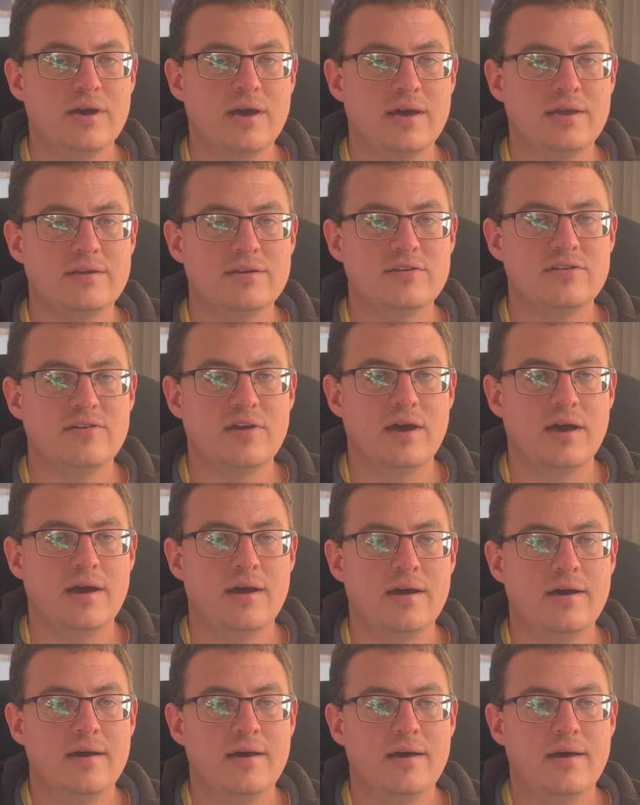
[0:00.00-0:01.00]
and
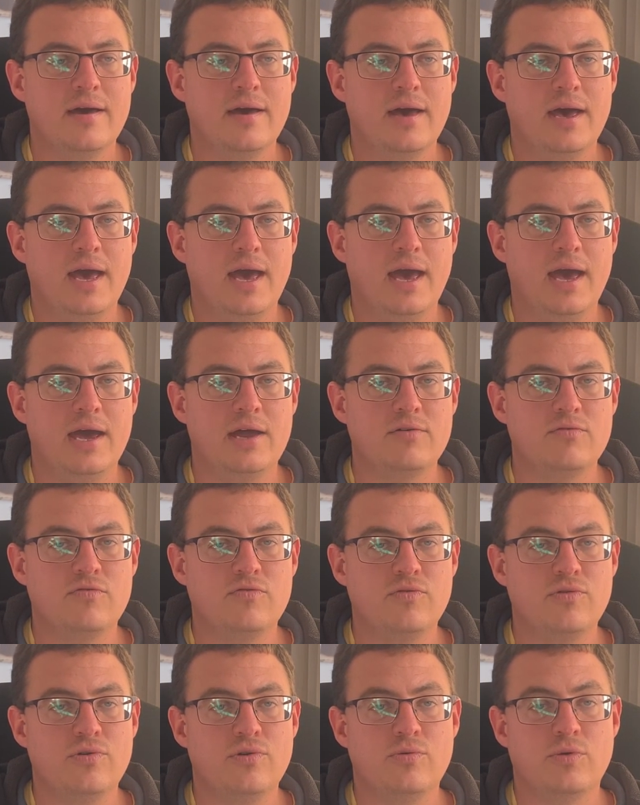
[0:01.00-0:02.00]

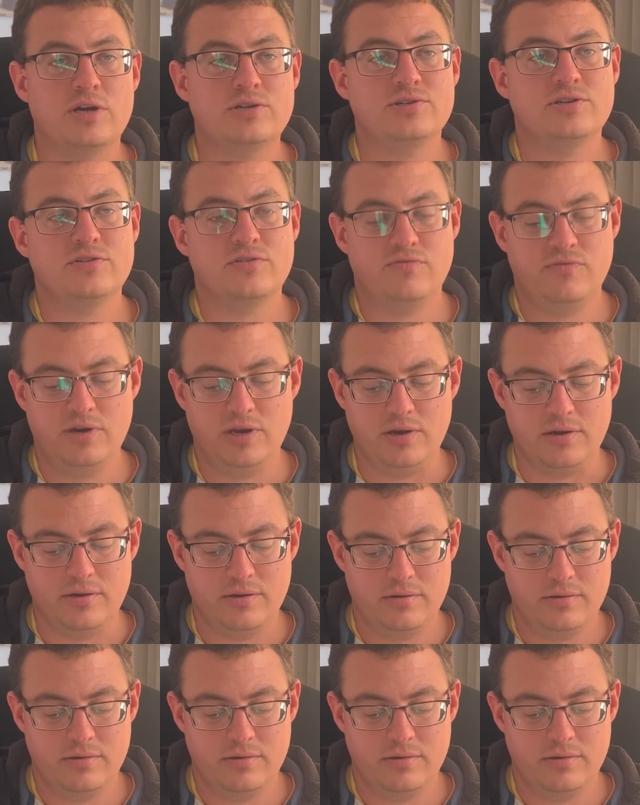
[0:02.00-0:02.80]
for watching this video.